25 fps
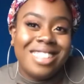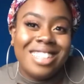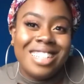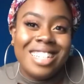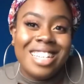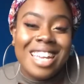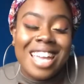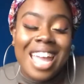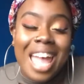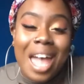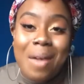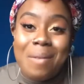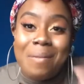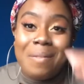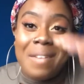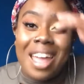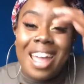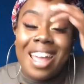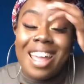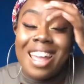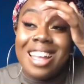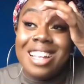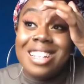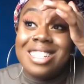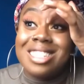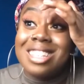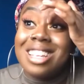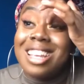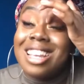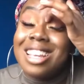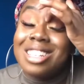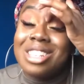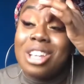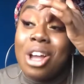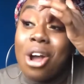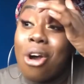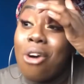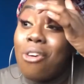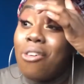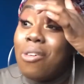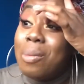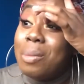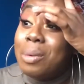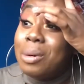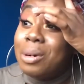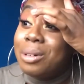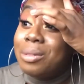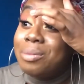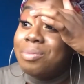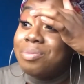You get me? It's
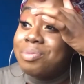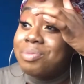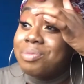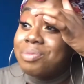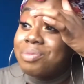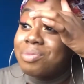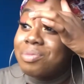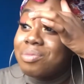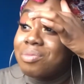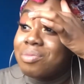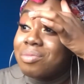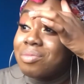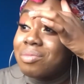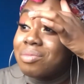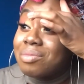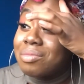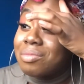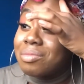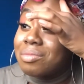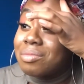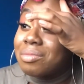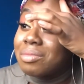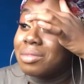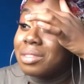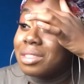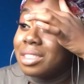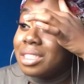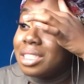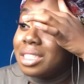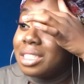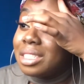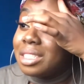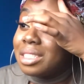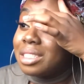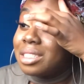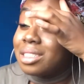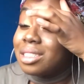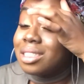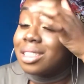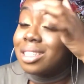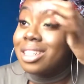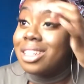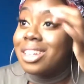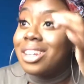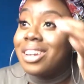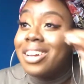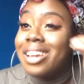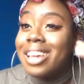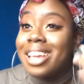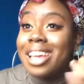horrible. It's
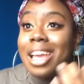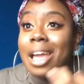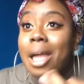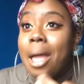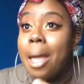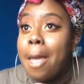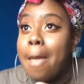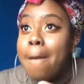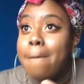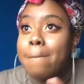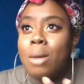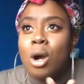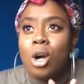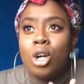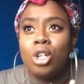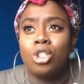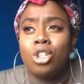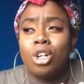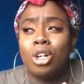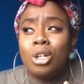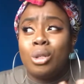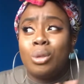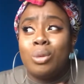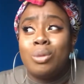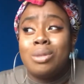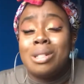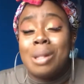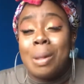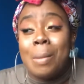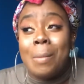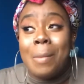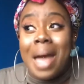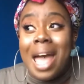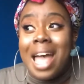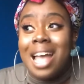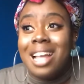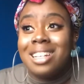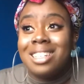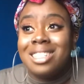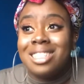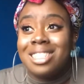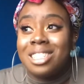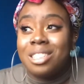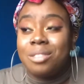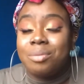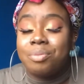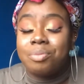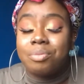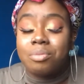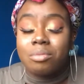like, my childhood was the
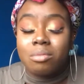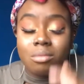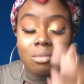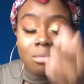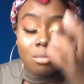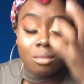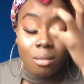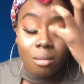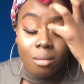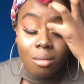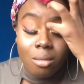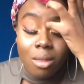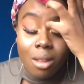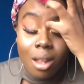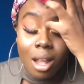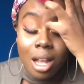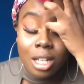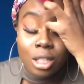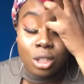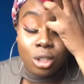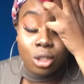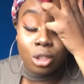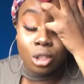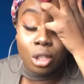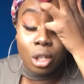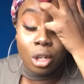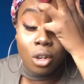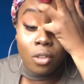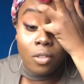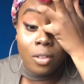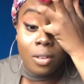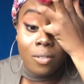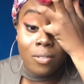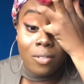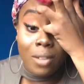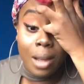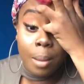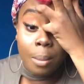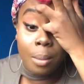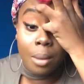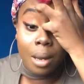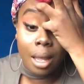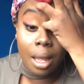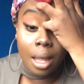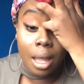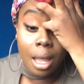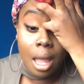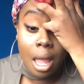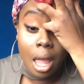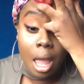best. I had such a loving
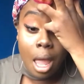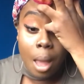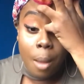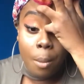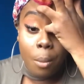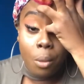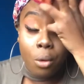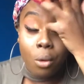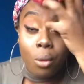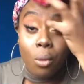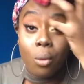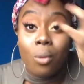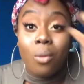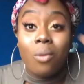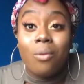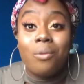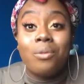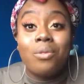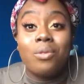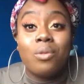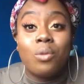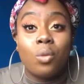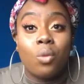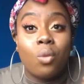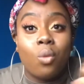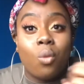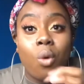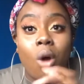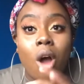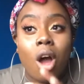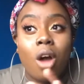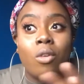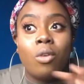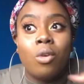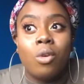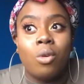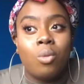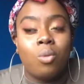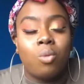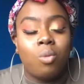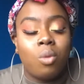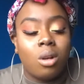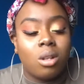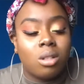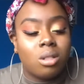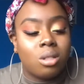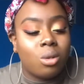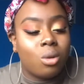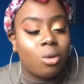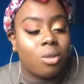family. But
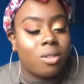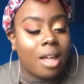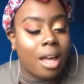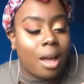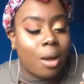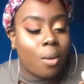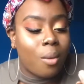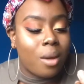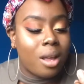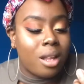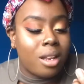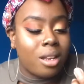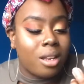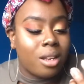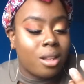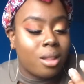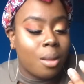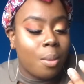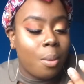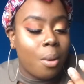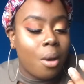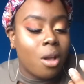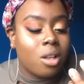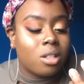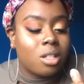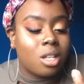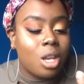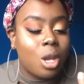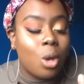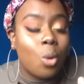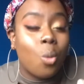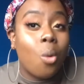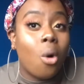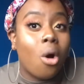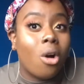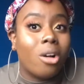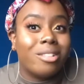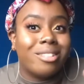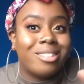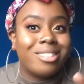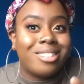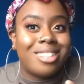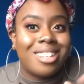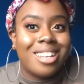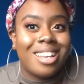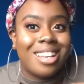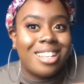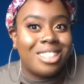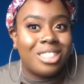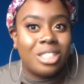what's all that when the person you
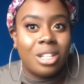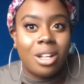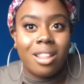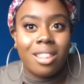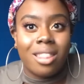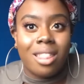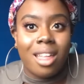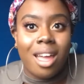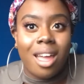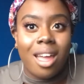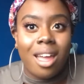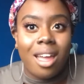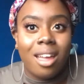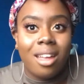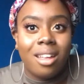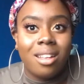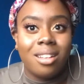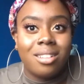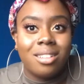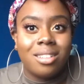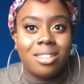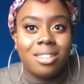want is not there?